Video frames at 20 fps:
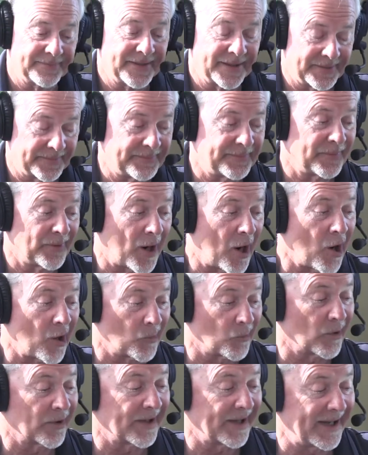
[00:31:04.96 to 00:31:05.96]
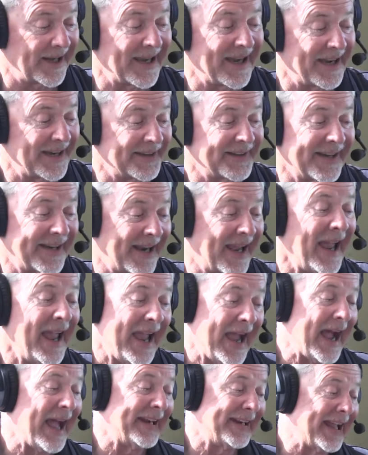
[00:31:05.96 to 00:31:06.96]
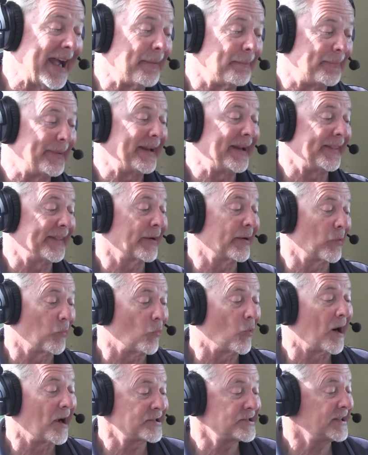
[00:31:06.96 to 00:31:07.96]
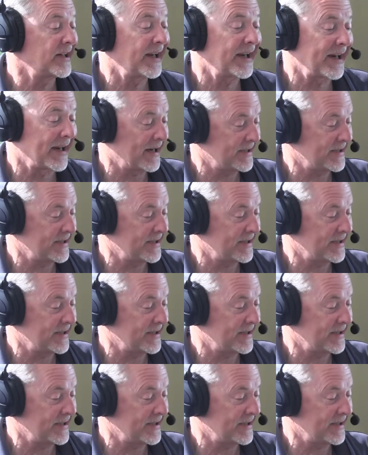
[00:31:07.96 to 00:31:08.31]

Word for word: they're hardworking guys, and not being there and watching it,